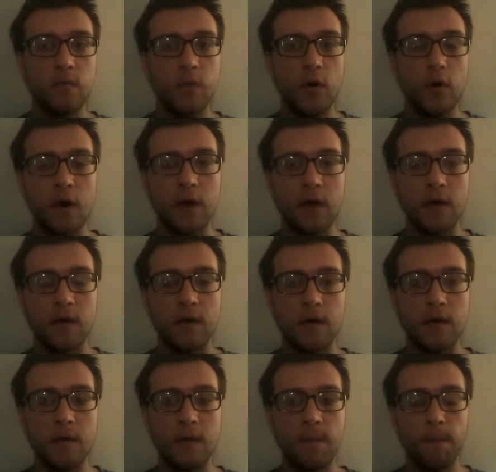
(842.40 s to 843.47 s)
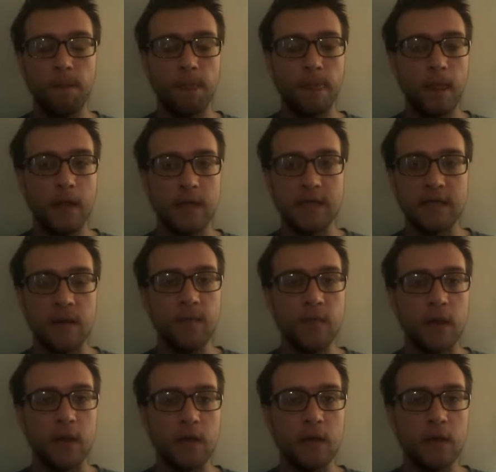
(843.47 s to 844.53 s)
put on a
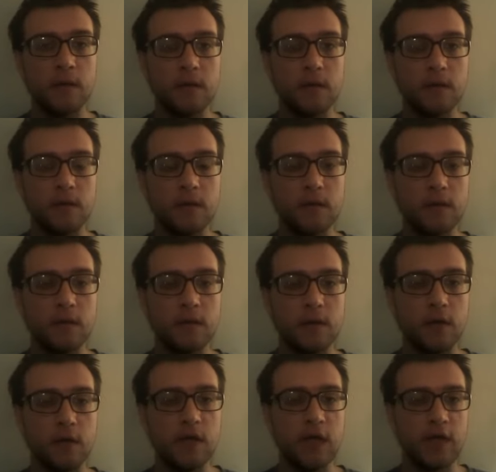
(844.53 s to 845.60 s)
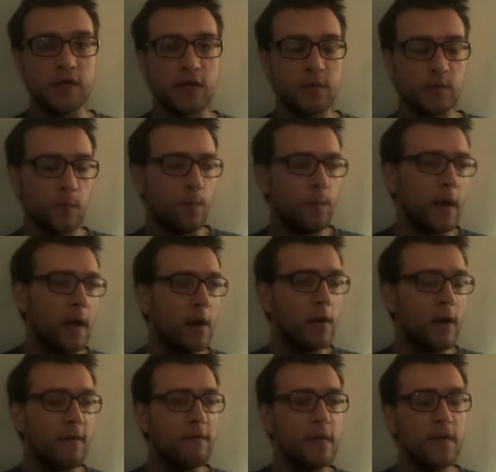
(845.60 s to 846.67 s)
something. You can't just bear
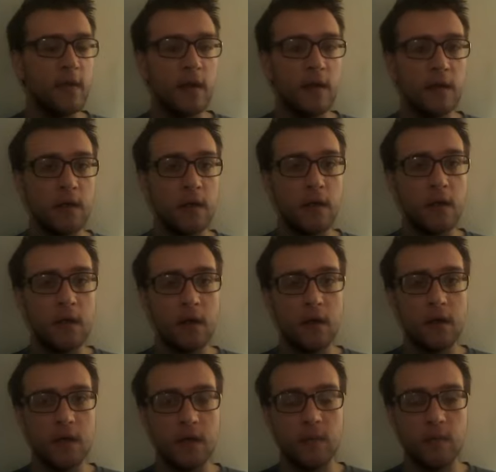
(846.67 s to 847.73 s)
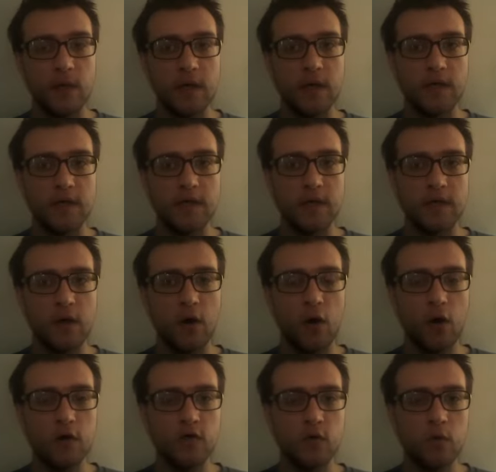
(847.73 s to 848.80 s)
everything because it's a
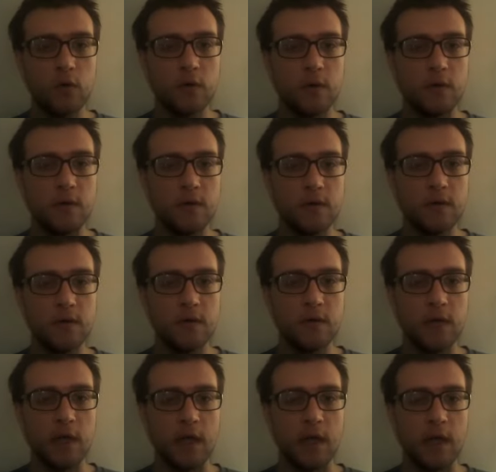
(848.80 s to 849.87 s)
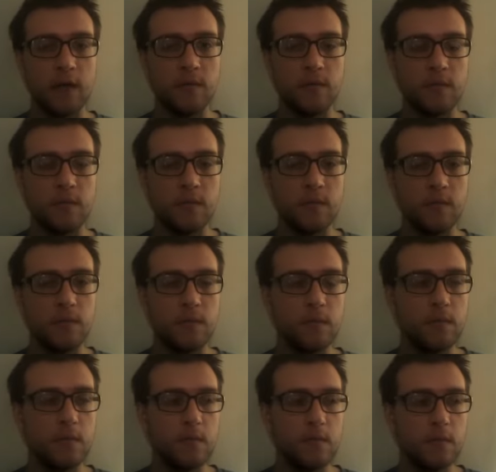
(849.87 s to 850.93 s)
harsh world, and
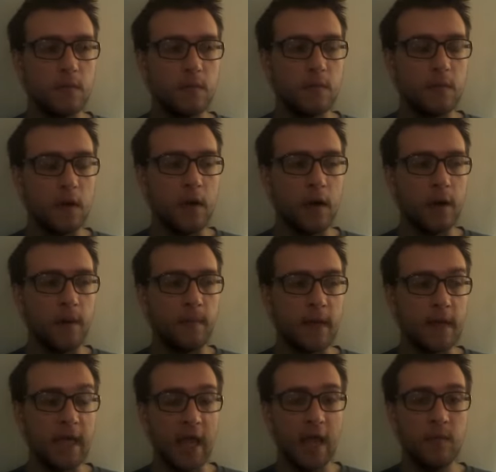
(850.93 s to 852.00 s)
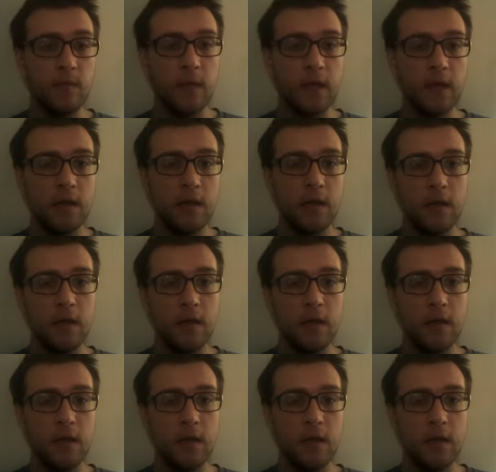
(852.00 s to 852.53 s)
it can be.